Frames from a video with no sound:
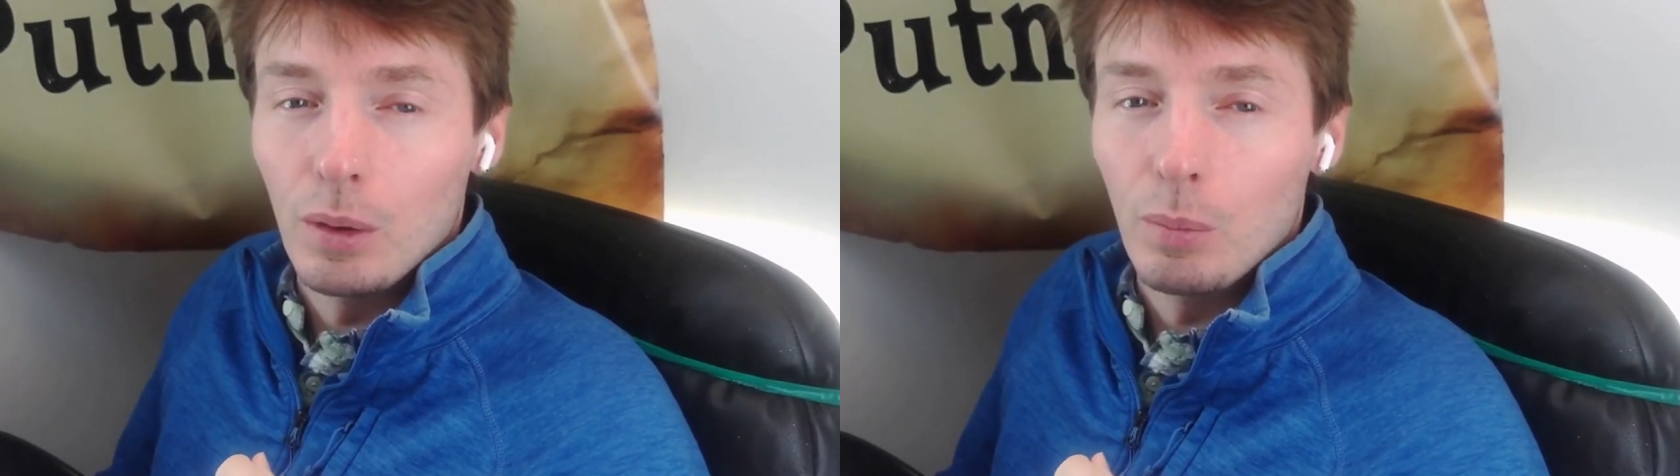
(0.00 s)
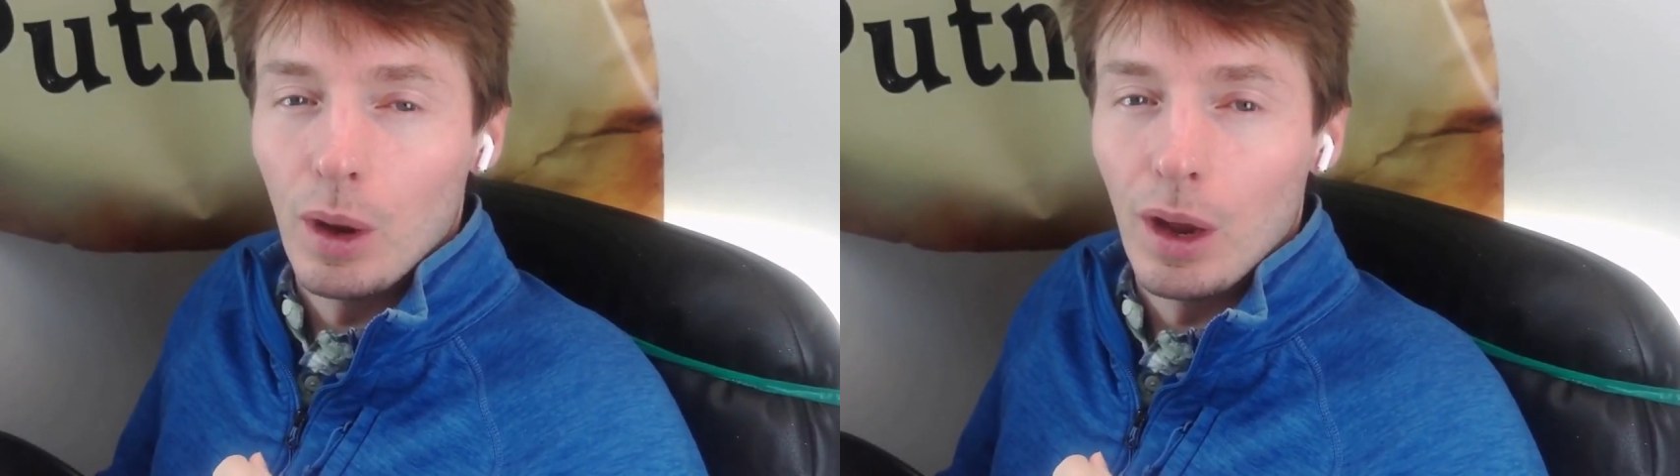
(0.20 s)

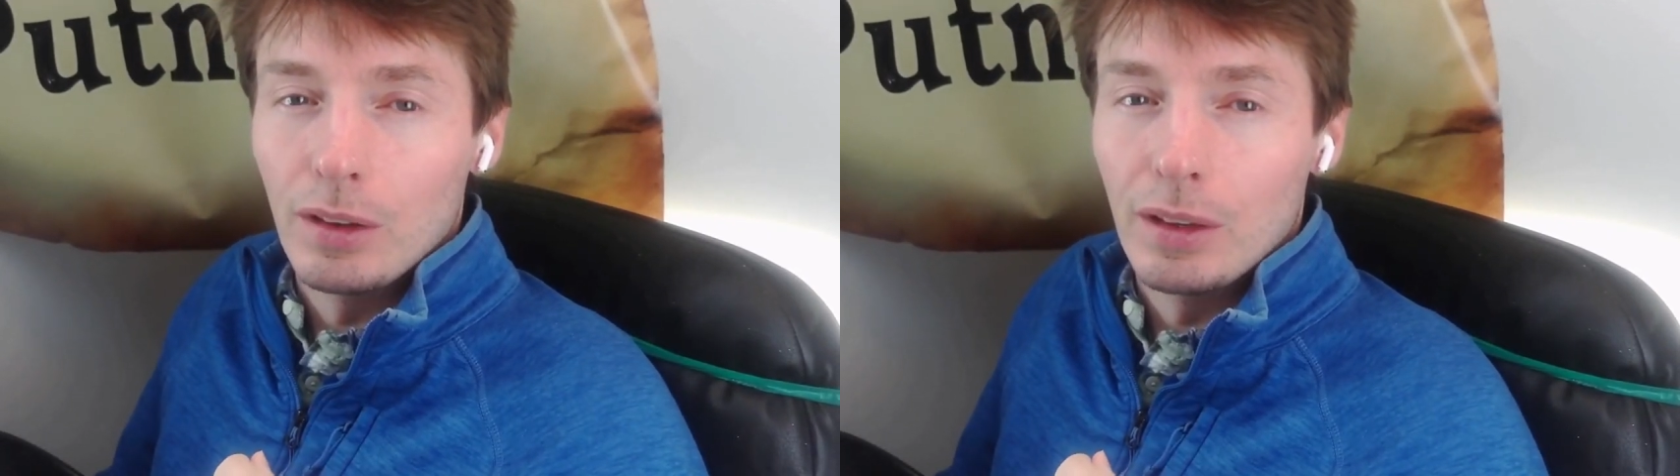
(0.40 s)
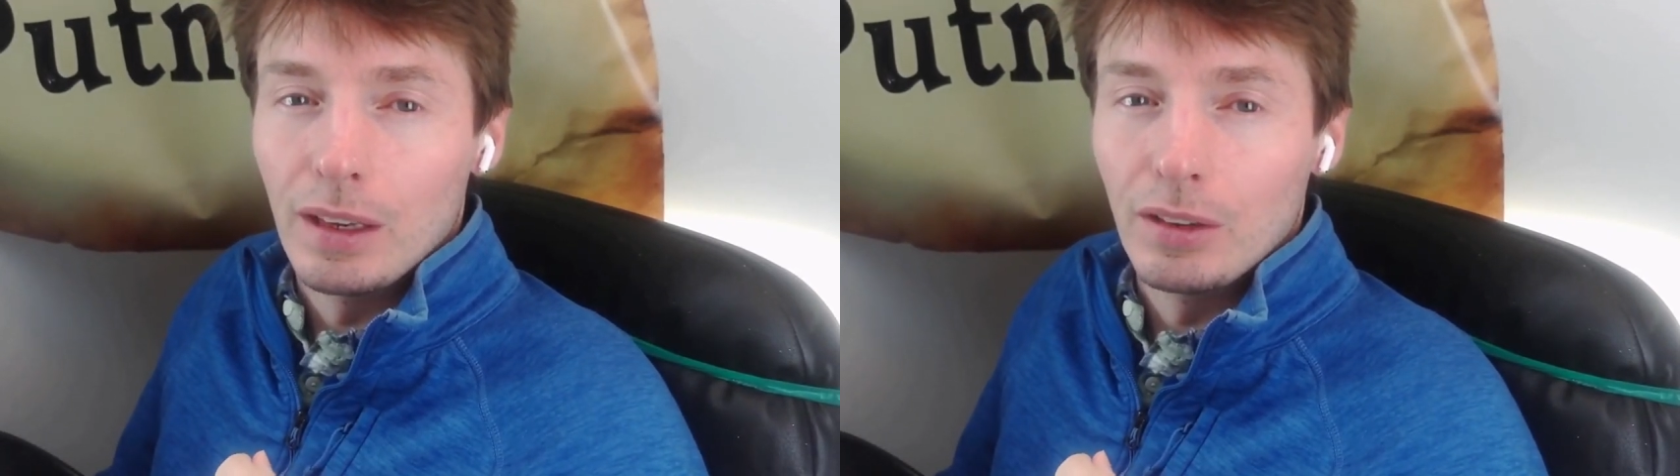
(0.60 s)
pause
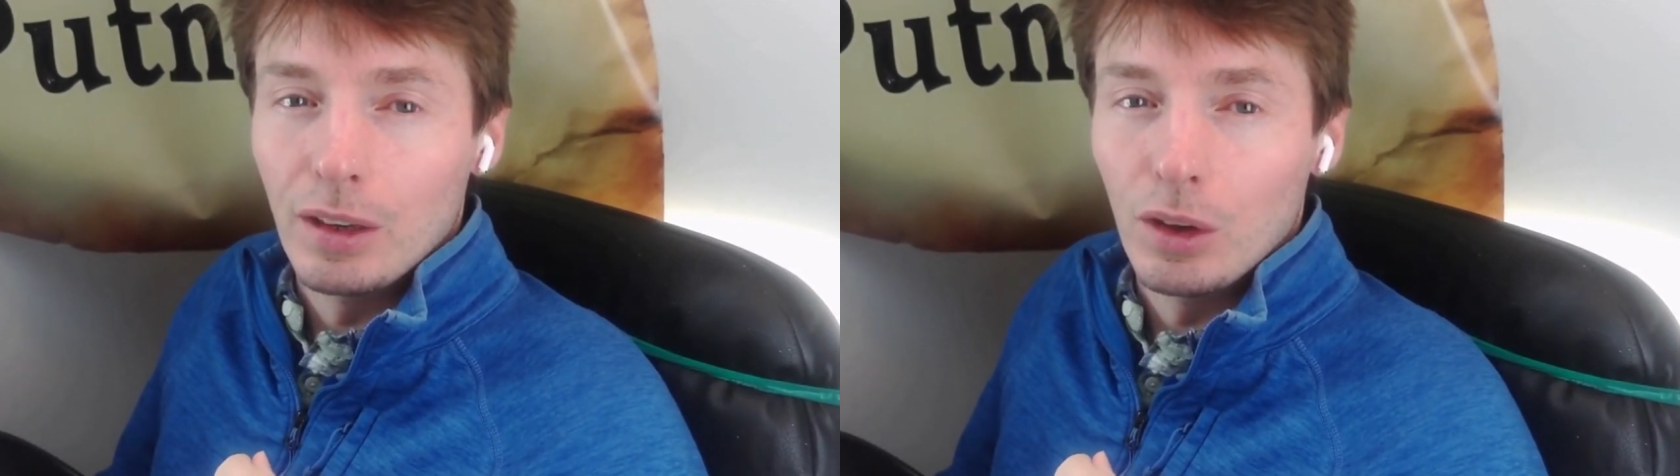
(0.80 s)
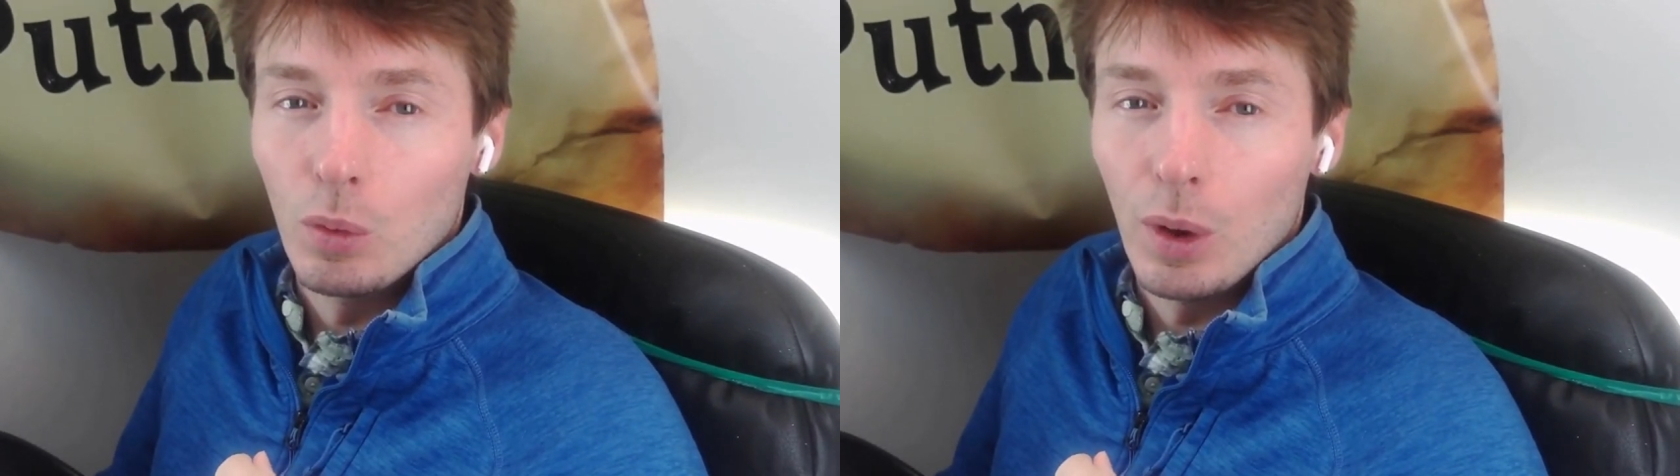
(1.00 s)
this
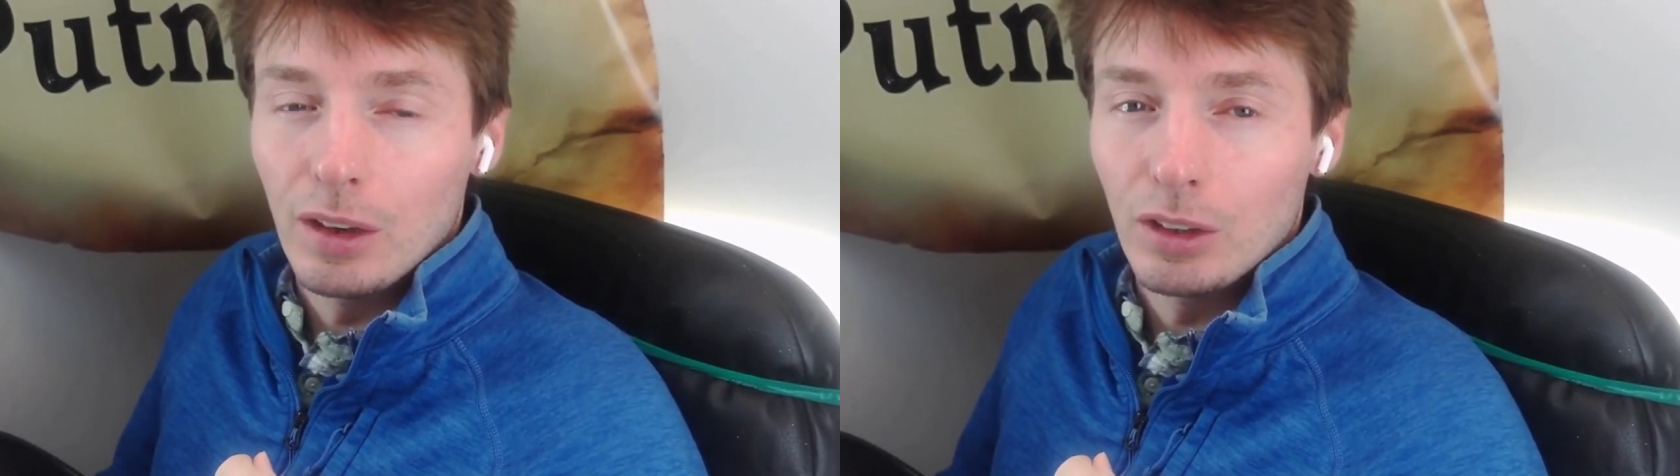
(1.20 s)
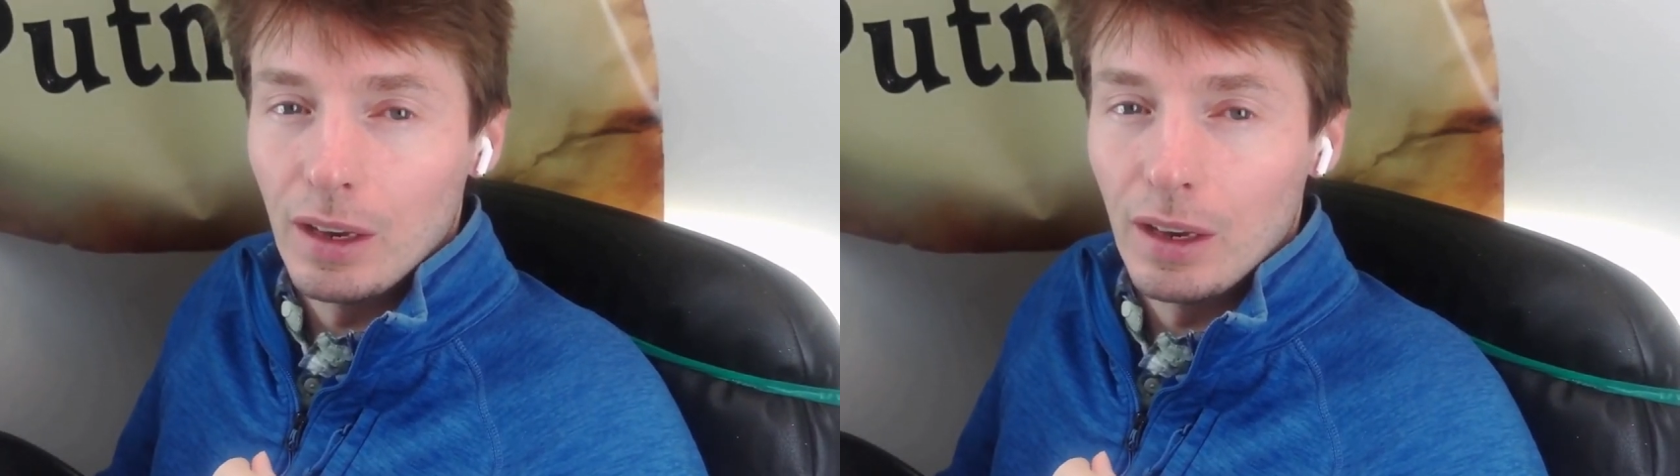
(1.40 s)
and go watch